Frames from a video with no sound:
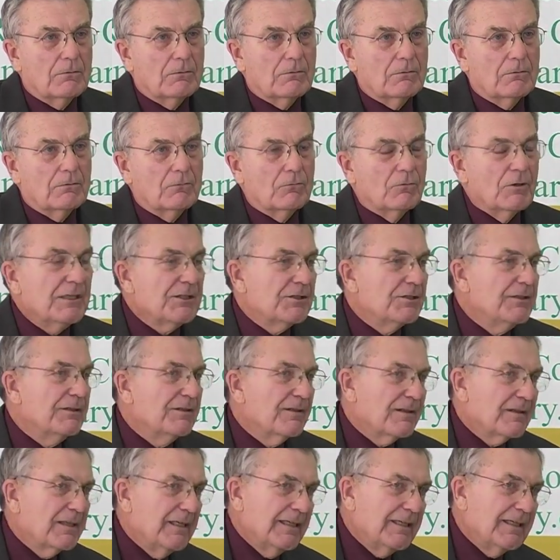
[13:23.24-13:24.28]
What do you
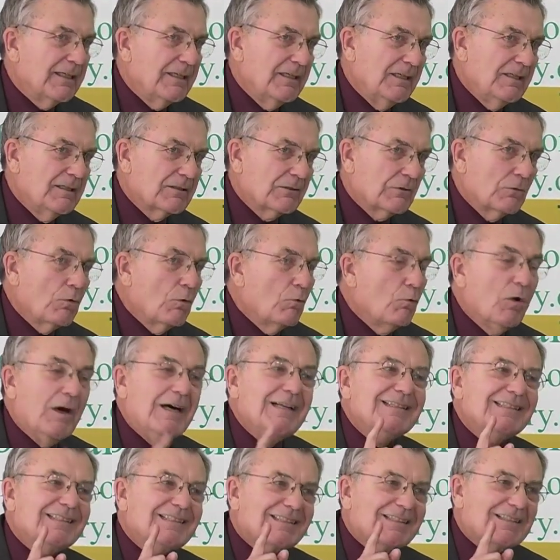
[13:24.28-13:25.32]
think it is
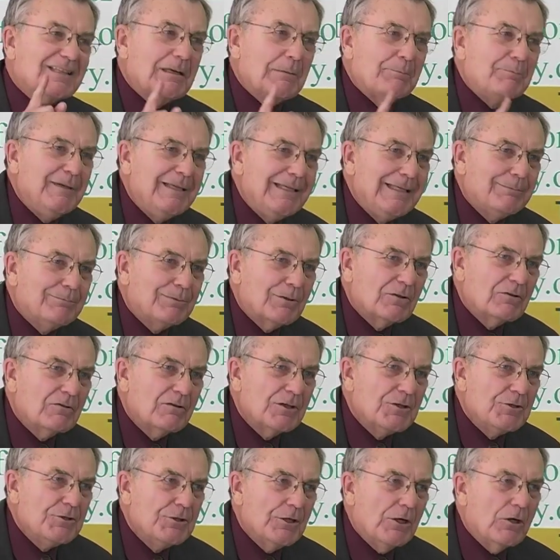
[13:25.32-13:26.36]
once the people
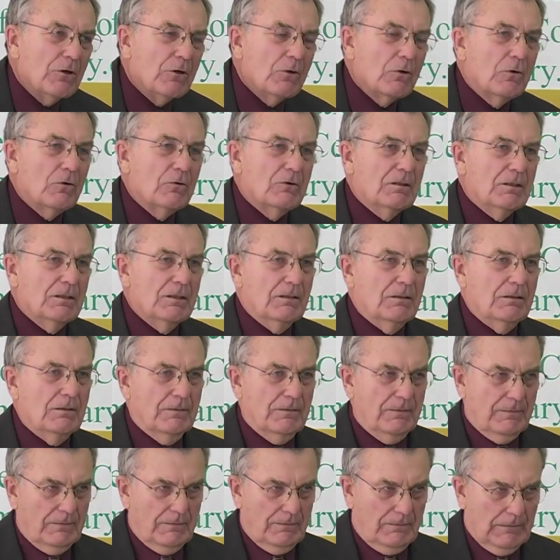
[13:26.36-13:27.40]
know
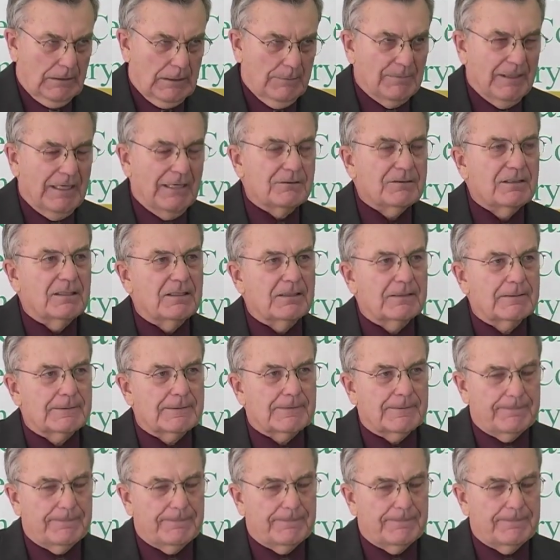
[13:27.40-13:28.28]
about this?